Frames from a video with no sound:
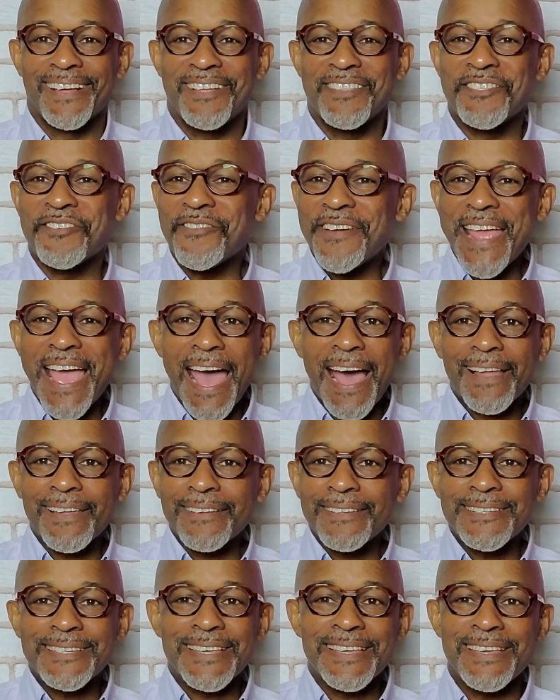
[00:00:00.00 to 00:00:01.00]
The
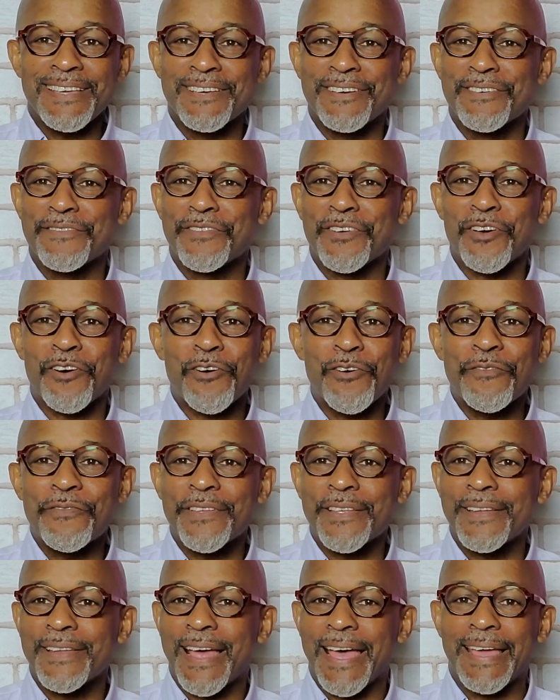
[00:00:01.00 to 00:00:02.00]
reality of
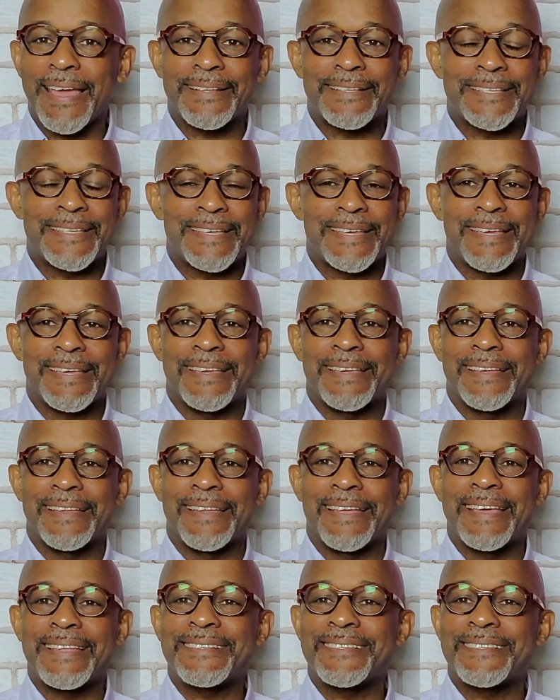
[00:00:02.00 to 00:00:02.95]
COVID-19,